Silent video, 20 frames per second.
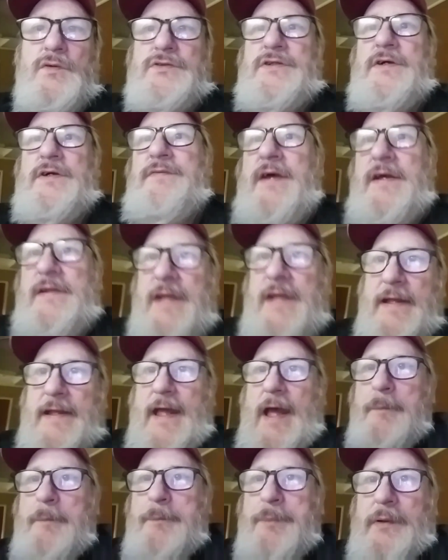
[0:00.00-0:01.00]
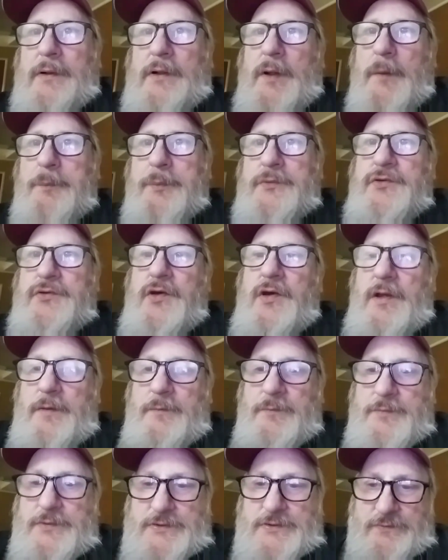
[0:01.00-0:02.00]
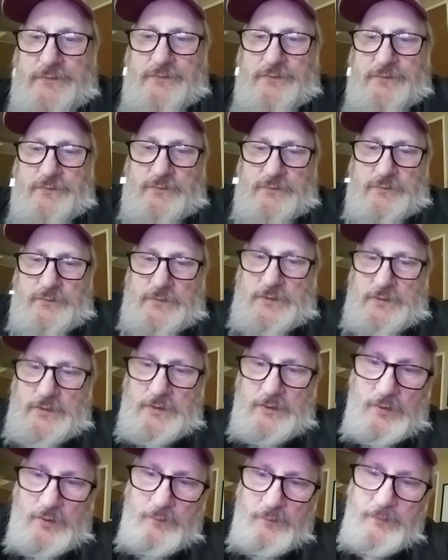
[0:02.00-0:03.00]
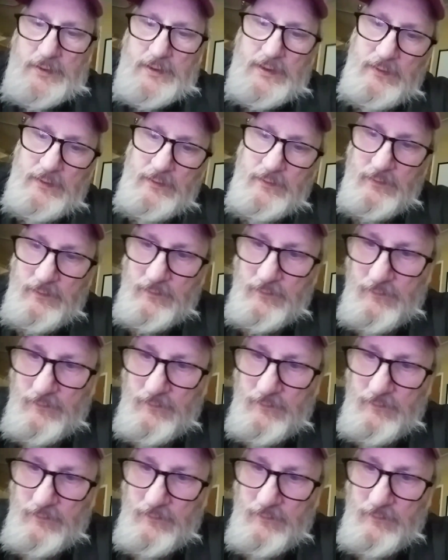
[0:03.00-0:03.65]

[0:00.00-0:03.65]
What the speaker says: Which I've had that happen a couple times. Oh, man.